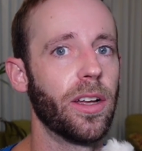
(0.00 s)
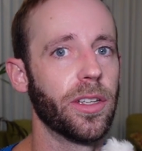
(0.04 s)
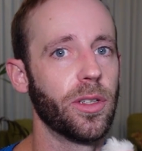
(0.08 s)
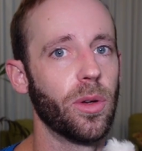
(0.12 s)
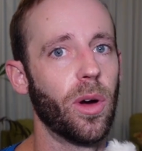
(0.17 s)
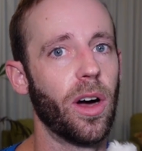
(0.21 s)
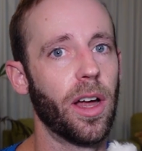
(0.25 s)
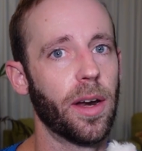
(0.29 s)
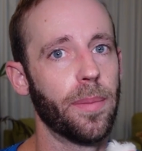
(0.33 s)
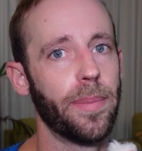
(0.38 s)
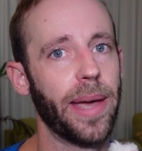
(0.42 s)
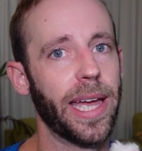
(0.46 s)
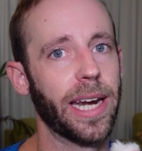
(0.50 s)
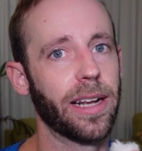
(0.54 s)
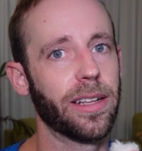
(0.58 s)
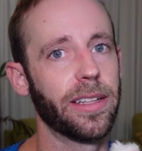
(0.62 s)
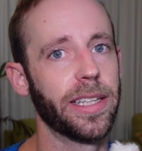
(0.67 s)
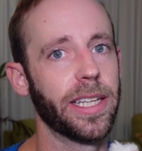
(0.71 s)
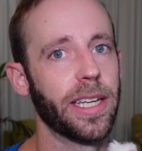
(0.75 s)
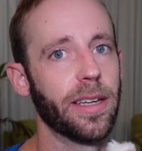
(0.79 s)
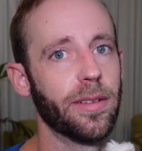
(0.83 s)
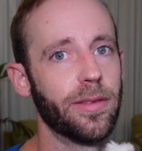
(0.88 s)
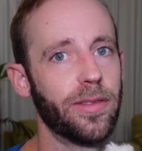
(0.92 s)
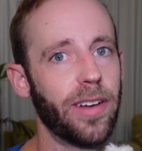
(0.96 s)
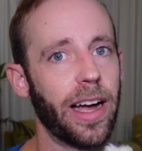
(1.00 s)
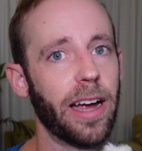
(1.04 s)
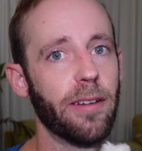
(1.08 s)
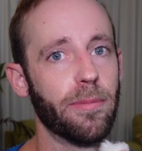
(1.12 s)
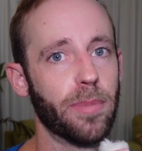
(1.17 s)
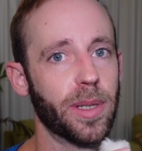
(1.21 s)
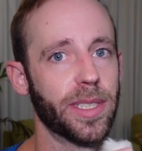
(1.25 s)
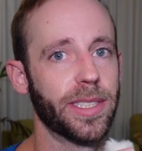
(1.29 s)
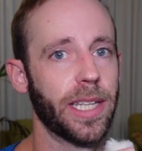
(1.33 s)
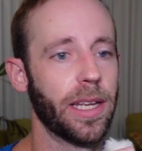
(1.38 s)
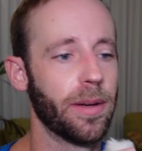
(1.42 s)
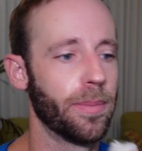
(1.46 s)
You automatically get
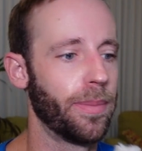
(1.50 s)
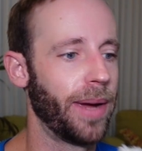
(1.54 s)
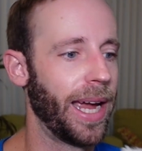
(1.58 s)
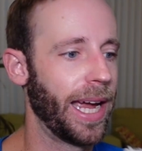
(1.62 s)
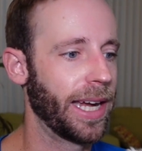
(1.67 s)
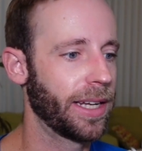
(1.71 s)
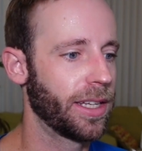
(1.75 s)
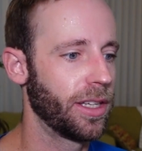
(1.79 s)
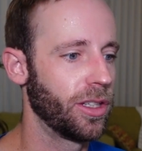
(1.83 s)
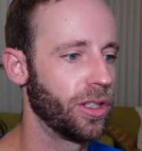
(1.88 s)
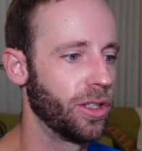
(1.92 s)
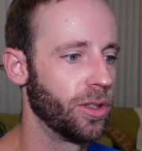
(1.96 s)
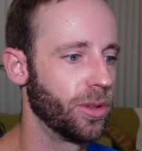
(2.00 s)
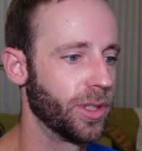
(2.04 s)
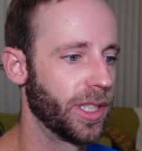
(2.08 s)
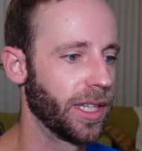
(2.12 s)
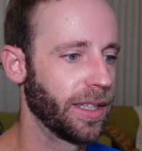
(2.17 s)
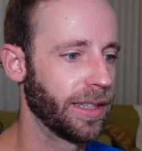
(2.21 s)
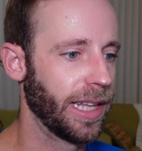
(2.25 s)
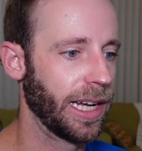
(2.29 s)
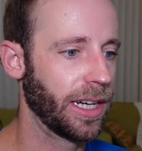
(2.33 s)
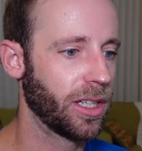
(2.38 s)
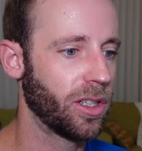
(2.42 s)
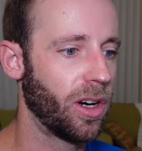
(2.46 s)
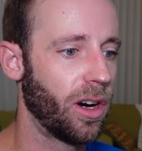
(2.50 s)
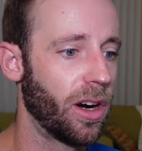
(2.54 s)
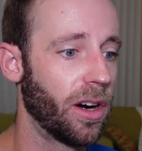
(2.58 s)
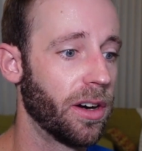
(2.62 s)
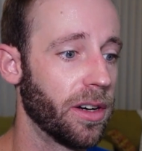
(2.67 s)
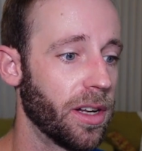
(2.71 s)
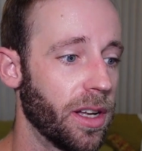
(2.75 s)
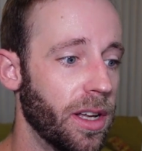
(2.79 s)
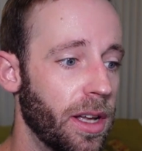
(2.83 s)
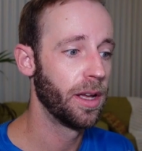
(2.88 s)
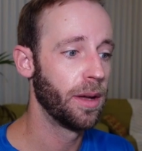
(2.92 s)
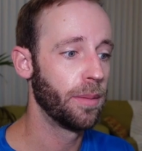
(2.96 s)
5% back using that card.